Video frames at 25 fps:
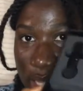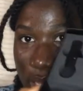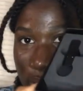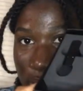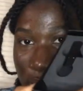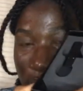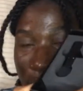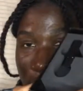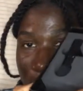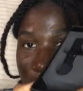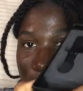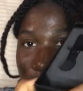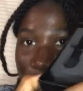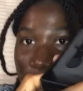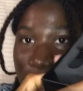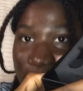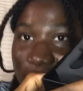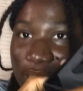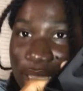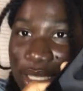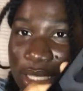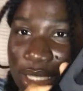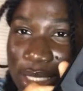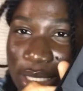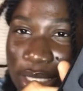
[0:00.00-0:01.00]
Can you guys
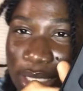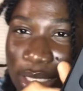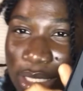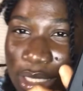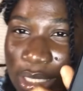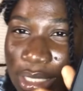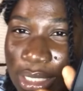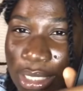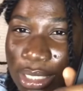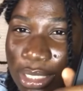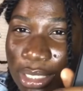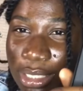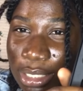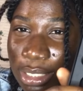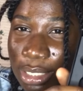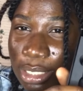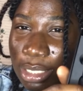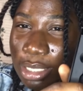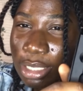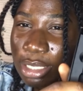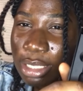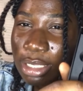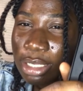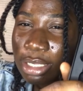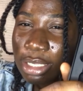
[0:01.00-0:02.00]
see?
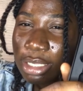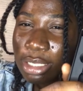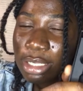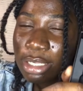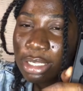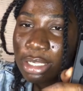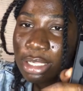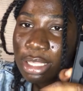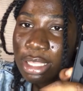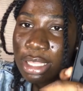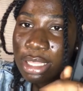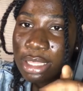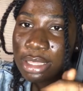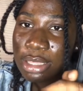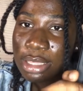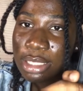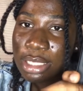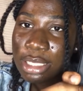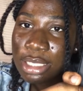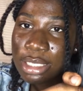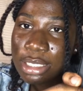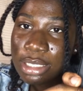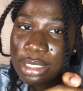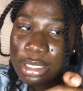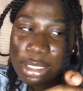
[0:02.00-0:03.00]

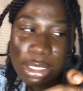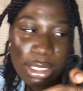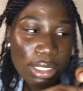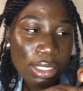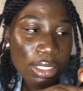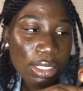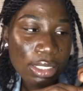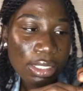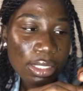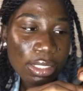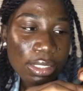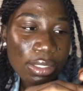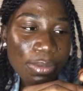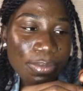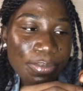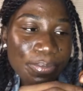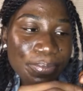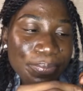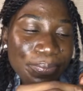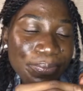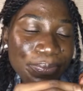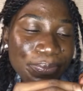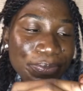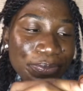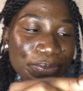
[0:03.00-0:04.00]
This is the
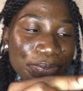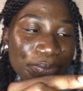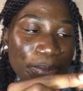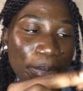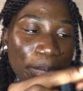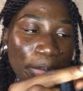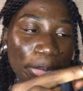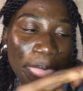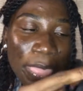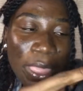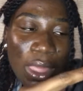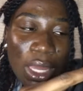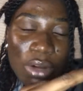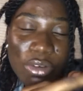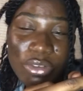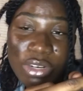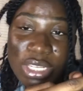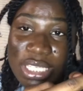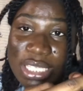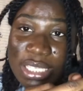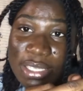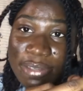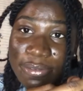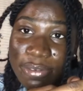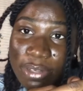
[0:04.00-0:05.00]

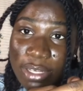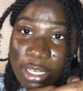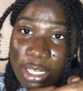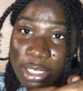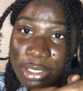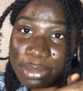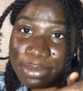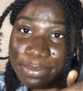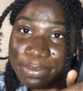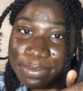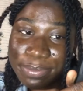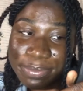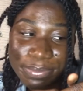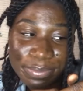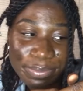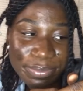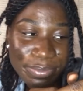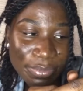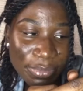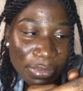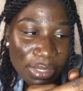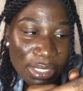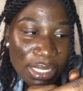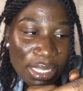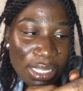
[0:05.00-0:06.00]
receiver.
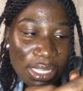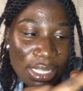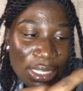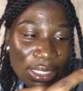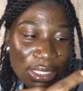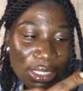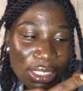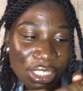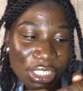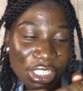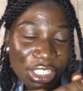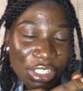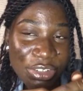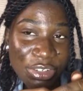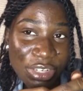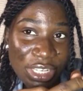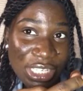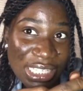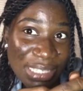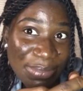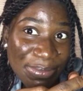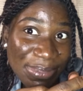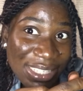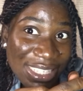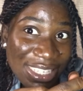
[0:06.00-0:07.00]
This is the
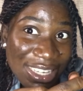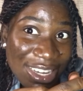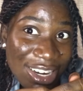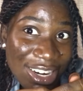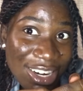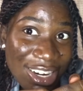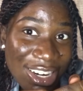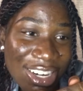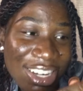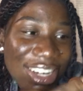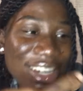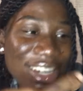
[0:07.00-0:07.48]
transmitter.